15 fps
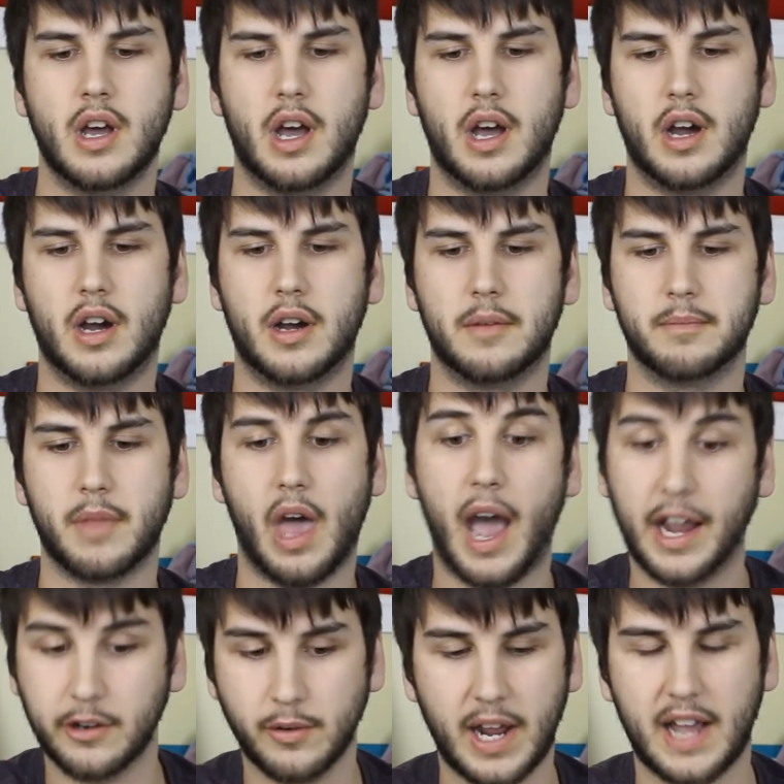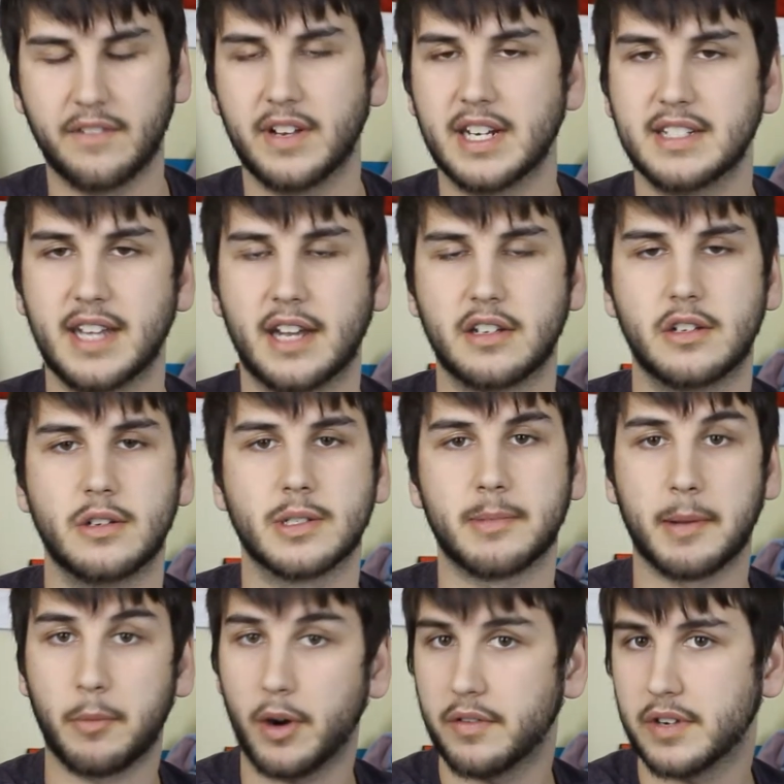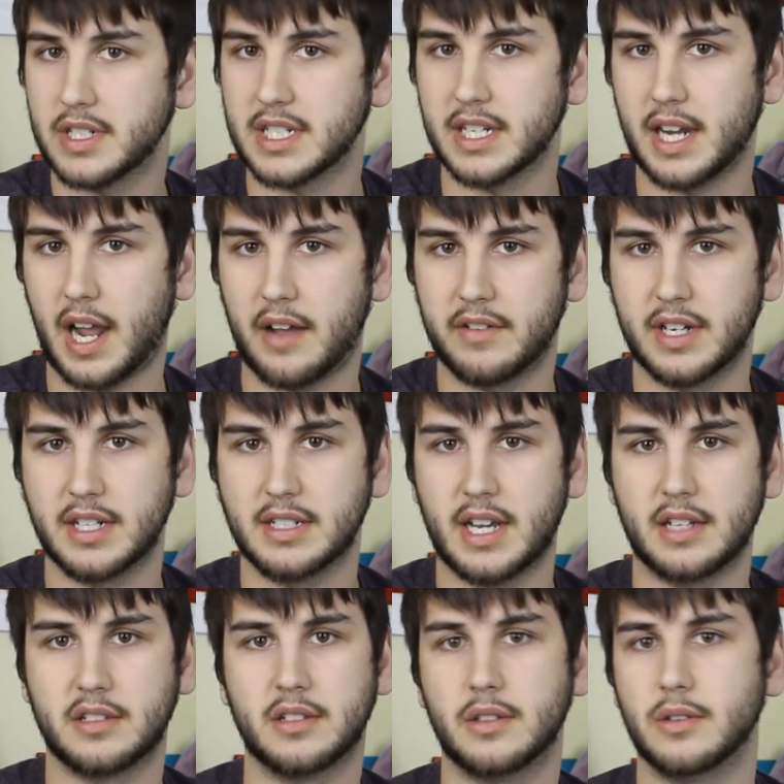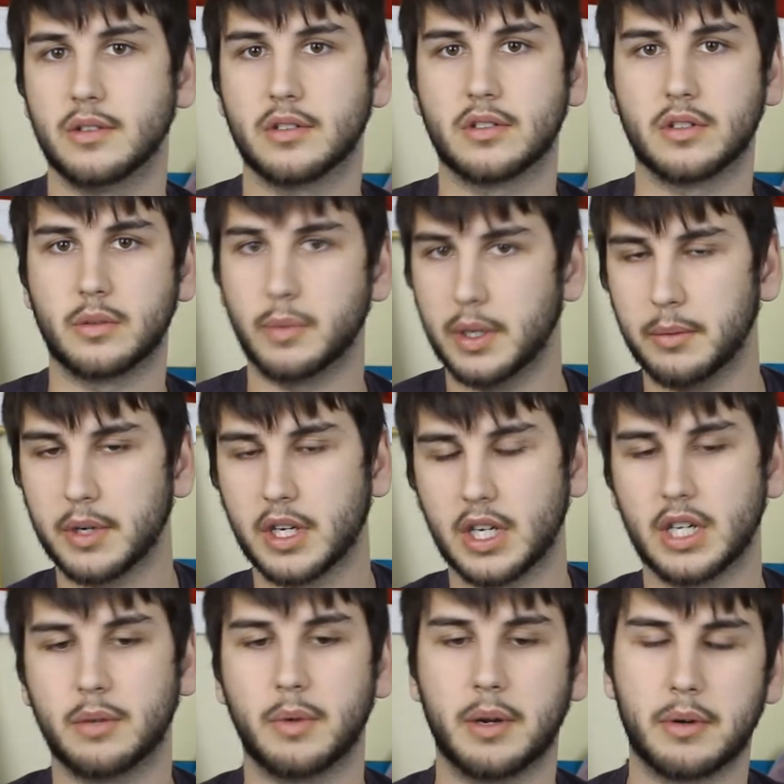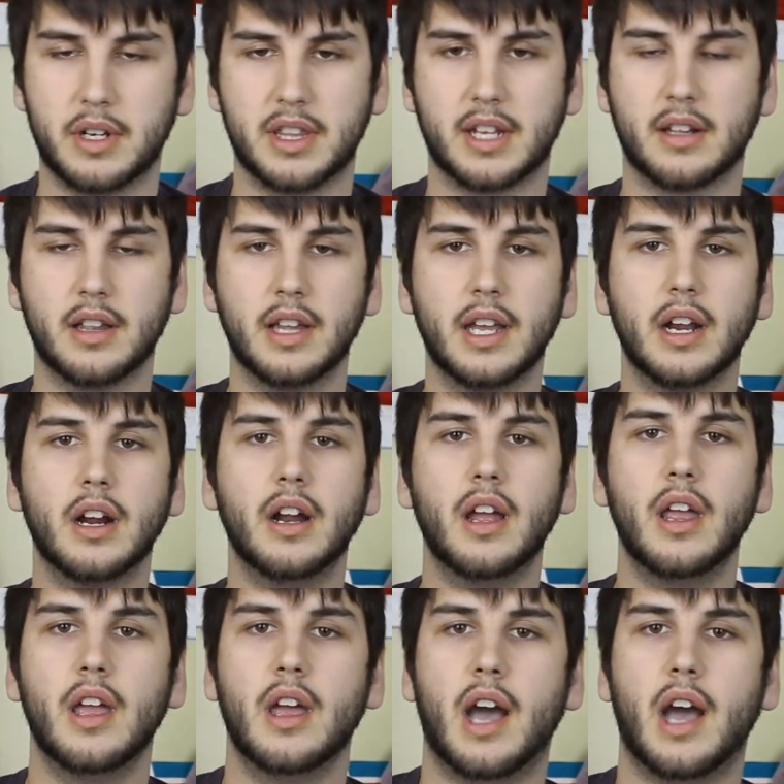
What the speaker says: I don't have any tattoos, my boyfriend didn't have any tattoos, so we were good, we were in the clear.